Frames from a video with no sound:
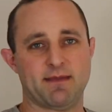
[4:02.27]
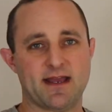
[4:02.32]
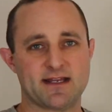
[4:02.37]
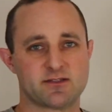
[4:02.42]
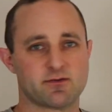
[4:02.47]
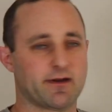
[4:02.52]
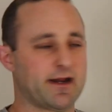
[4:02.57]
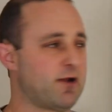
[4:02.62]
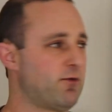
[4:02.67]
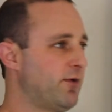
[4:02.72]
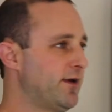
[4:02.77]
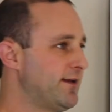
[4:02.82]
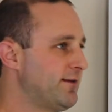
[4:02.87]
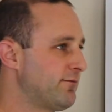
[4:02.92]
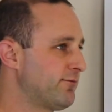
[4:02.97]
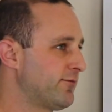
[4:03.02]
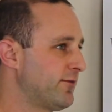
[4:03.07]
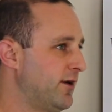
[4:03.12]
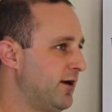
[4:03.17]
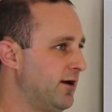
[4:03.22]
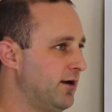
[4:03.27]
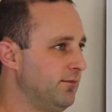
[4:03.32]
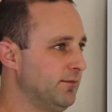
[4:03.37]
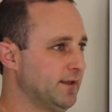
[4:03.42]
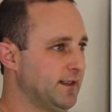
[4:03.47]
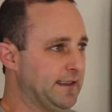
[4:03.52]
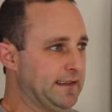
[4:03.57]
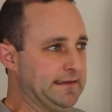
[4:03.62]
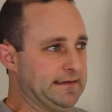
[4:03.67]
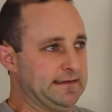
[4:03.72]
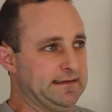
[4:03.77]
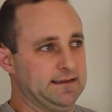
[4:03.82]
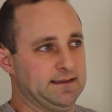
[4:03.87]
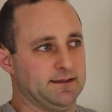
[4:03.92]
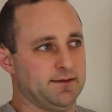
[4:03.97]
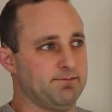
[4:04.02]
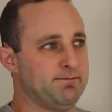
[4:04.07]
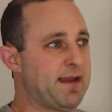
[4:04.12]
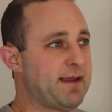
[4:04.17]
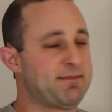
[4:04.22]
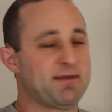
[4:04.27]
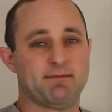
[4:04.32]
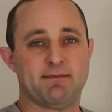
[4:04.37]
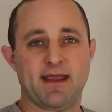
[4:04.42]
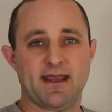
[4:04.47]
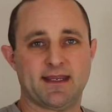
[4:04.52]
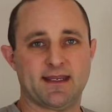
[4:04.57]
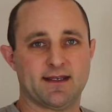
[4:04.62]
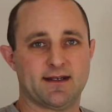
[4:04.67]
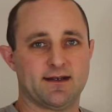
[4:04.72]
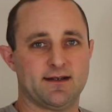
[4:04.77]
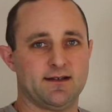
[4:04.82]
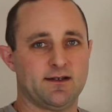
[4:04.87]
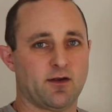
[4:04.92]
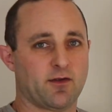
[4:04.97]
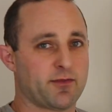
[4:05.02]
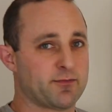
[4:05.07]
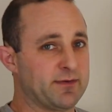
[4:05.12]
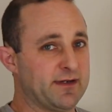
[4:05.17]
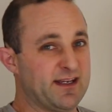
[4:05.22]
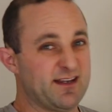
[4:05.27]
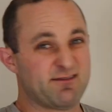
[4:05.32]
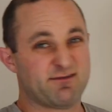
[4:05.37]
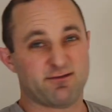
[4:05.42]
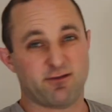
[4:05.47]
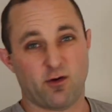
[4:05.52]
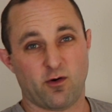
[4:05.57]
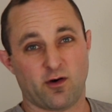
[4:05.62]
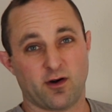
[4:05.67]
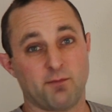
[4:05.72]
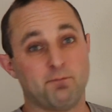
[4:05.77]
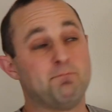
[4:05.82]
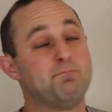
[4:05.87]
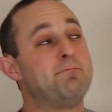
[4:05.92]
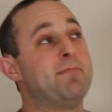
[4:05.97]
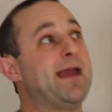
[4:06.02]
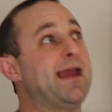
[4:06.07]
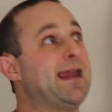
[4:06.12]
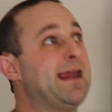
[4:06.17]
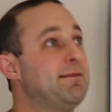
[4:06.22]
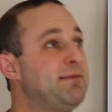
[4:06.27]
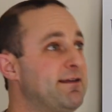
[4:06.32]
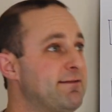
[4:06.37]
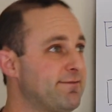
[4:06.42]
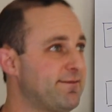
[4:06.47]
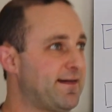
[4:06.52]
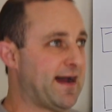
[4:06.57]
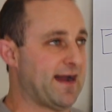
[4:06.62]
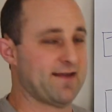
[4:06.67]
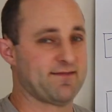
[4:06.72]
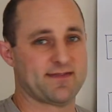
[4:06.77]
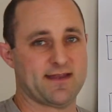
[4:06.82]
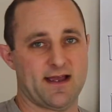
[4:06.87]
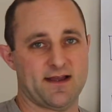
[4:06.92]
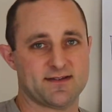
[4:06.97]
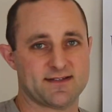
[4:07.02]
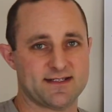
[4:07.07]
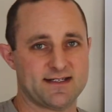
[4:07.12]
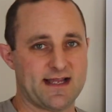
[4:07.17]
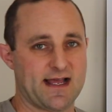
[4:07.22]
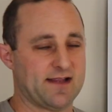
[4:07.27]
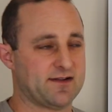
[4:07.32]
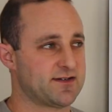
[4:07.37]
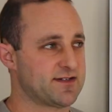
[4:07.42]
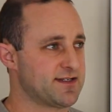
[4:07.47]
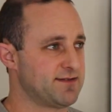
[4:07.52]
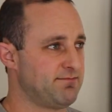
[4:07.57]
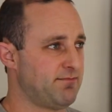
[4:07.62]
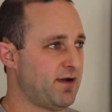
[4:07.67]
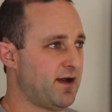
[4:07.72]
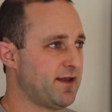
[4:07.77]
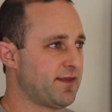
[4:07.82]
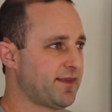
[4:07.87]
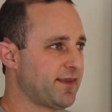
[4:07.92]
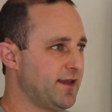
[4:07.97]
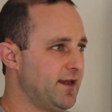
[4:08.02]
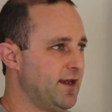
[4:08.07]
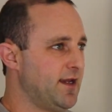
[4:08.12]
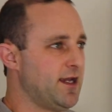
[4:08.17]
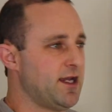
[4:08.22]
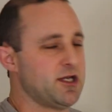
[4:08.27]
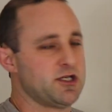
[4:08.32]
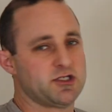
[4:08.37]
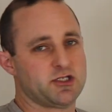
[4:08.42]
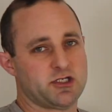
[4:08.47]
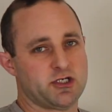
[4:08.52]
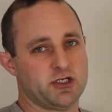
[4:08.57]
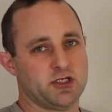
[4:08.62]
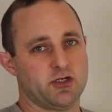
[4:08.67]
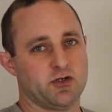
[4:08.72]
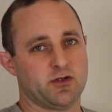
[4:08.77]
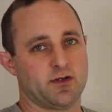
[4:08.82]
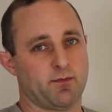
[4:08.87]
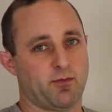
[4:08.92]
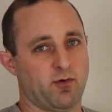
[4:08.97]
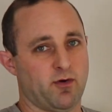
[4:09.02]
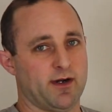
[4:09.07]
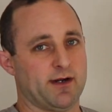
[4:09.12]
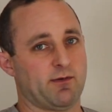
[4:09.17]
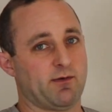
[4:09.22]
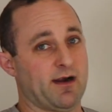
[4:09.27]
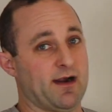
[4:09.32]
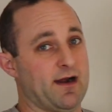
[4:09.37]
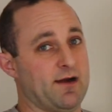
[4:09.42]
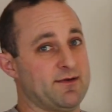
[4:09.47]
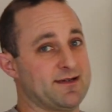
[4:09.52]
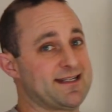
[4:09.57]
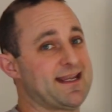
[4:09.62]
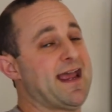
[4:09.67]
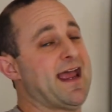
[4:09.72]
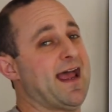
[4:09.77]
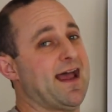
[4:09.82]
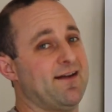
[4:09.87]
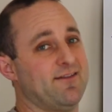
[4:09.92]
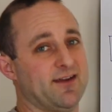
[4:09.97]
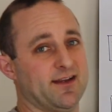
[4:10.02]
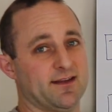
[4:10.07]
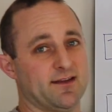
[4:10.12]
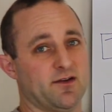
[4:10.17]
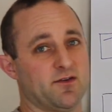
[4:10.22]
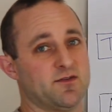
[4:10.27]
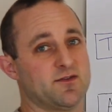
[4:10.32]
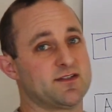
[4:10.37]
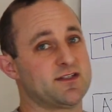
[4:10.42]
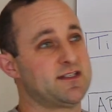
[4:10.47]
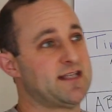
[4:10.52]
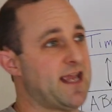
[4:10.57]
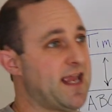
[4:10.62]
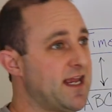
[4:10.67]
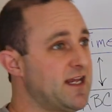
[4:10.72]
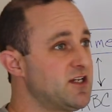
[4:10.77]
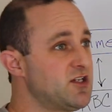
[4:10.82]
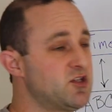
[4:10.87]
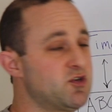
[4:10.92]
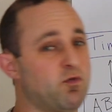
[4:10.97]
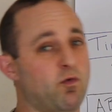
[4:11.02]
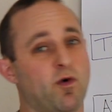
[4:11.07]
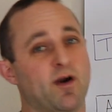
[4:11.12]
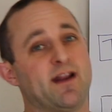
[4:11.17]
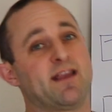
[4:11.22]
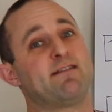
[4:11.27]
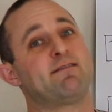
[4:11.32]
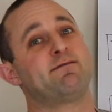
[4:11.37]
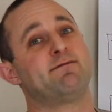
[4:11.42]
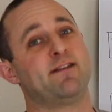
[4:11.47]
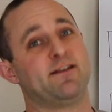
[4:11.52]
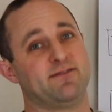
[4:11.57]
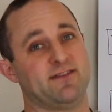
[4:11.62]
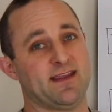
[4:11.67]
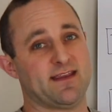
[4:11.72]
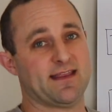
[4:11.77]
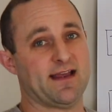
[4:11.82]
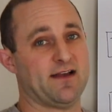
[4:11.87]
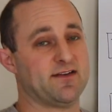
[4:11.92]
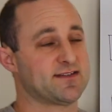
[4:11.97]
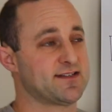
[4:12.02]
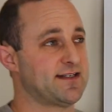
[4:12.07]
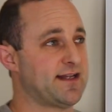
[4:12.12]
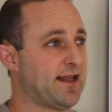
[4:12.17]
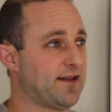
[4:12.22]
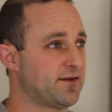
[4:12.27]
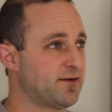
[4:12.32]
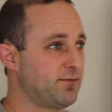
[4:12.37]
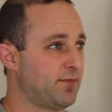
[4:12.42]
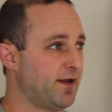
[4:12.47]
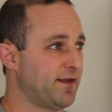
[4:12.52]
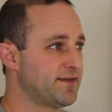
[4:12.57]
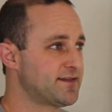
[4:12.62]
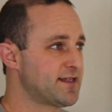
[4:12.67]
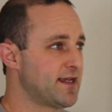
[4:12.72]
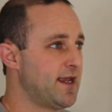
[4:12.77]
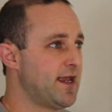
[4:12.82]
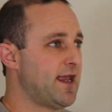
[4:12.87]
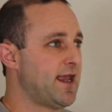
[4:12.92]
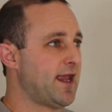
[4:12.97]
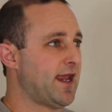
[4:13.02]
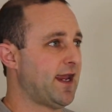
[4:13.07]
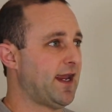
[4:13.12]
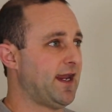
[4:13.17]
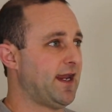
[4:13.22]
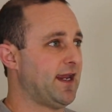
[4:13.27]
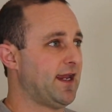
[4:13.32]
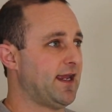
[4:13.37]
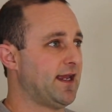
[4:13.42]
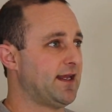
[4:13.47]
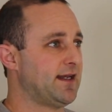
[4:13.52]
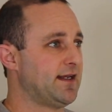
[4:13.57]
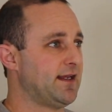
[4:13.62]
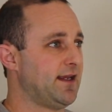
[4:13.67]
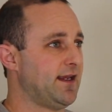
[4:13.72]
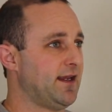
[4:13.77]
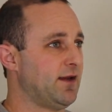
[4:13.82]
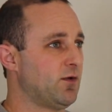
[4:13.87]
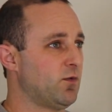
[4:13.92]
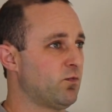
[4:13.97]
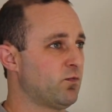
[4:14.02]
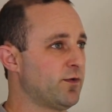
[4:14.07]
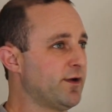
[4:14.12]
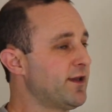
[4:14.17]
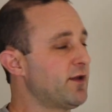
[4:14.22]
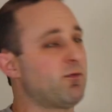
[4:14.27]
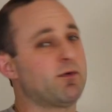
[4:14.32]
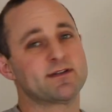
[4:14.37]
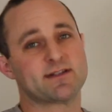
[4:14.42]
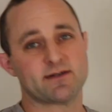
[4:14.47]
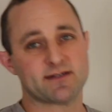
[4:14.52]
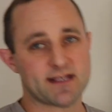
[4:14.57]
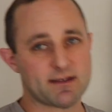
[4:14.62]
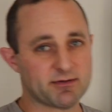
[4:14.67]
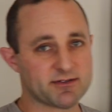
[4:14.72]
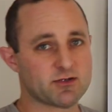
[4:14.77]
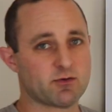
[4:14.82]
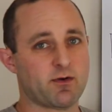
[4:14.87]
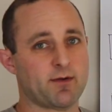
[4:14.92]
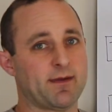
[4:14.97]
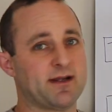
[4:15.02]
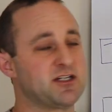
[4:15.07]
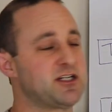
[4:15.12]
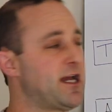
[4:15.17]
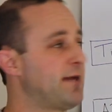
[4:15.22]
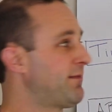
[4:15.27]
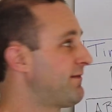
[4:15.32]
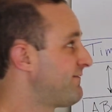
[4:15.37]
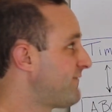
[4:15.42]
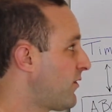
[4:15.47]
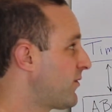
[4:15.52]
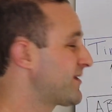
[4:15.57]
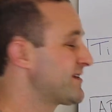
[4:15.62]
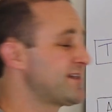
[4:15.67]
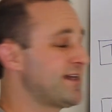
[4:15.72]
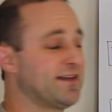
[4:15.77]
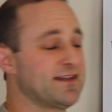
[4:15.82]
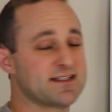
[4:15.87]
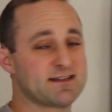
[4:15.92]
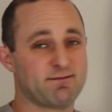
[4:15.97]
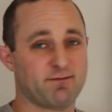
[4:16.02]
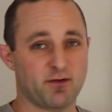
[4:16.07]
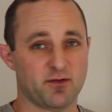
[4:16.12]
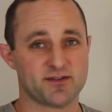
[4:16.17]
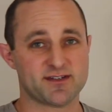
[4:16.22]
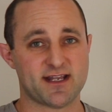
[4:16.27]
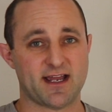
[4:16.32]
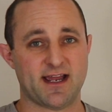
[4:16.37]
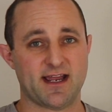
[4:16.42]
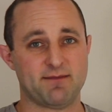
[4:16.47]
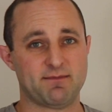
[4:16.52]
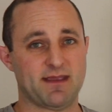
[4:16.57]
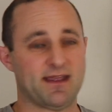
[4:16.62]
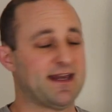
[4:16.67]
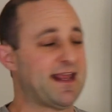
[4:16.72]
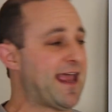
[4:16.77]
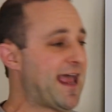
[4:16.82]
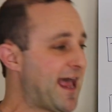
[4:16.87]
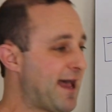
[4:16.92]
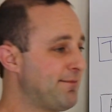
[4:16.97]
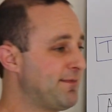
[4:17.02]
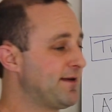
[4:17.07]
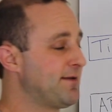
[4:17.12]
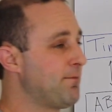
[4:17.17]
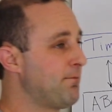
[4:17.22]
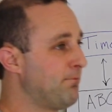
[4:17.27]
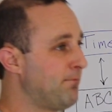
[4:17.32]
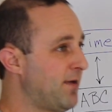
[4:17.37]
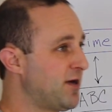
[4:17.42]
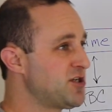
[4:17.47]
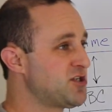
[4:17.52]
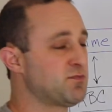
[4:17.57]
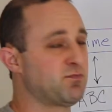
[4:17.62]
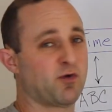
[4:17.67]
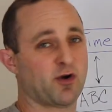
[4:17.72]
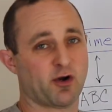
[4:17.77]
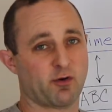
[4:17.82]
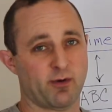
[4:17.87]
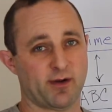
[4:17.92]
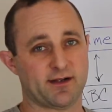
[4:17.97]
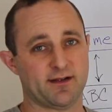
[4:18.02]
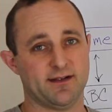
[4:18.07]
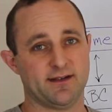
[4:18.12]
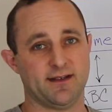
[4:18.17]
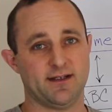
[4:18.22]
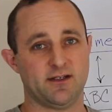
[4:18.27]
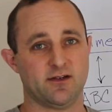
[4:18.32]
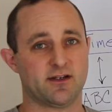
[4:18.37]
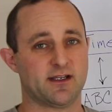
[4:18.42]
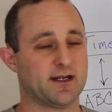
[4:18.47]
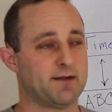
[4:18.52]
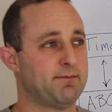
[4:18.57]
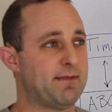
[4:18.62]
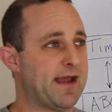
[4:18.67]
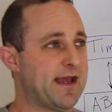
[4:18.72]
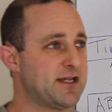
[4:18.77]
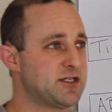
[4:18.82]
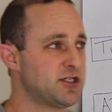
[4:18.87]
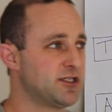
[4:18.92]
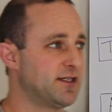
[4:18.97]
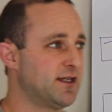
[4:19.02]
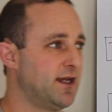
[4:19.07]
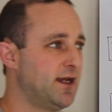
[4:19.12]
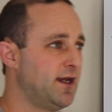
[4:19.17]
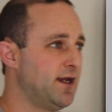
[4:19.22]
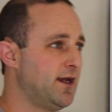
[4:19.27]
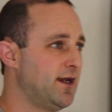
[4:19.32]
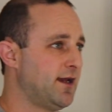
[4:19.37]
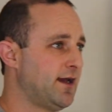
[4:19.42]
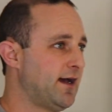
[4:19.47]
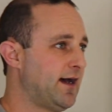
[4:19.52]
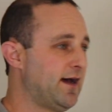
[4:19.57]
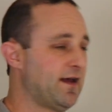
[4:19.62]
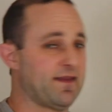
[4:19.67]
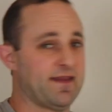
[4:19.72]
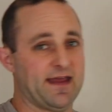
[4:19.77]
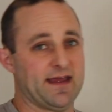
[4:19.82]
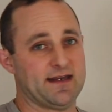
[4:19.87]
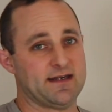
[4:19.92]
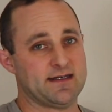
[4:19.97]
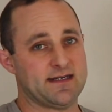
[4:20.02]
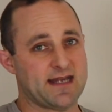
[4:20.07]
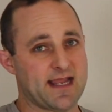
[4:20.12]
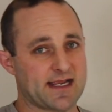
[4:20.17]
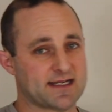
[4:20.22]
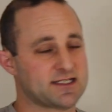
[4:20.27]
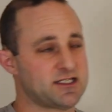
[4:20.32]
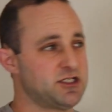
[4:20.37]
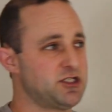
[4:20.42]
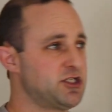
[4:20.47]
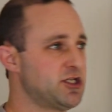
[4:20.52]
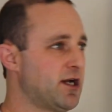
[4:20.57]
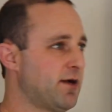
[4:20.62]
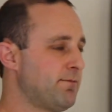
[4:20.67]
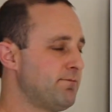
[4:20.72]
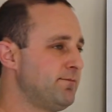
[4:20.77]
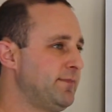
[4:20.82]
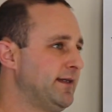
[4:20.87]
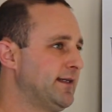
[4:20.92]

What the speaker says: That's when I went from maybe making $3,000, $4,000, maybe $5,000 a month, to the point where I was having those $10,000, $20,000, $50,000 months. And it really, once I was able to quit my job and focus on this full time, it happened much more quickly than you can imagine, that next jump.